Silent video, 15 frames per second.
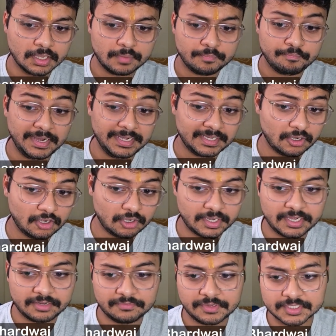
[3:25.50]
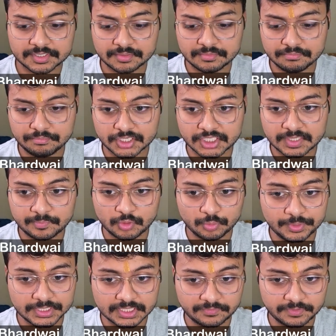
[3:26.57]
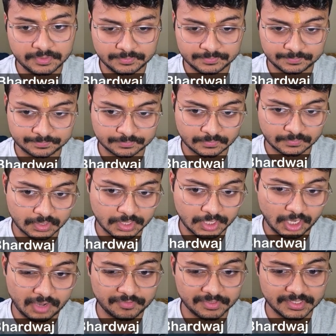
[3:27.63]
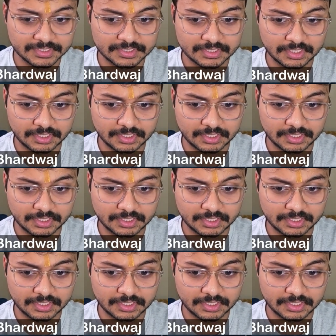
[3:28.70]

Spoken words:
Better alternative is bishop to b7. Now after this,